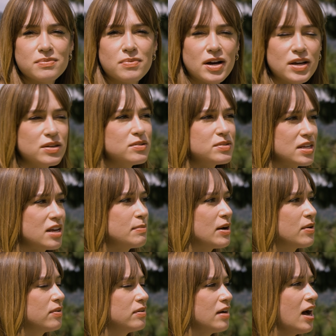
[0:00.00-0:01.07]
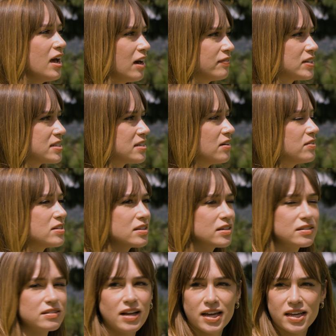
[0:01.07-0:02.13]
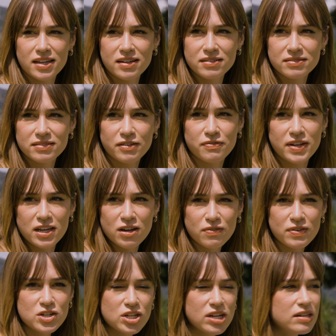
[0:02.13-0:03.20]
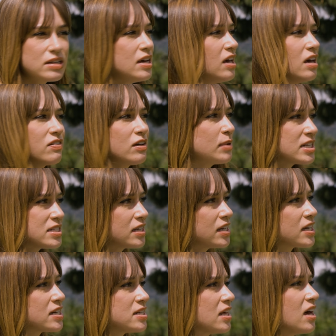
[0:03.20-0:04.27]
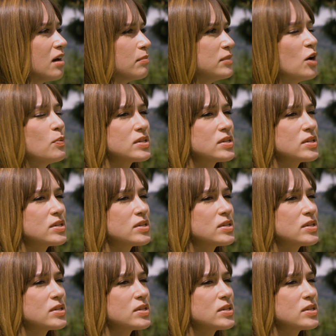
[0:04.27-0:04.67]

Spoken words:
what you said about I have to sell to the client, the video vision, if I'm not selling to them, no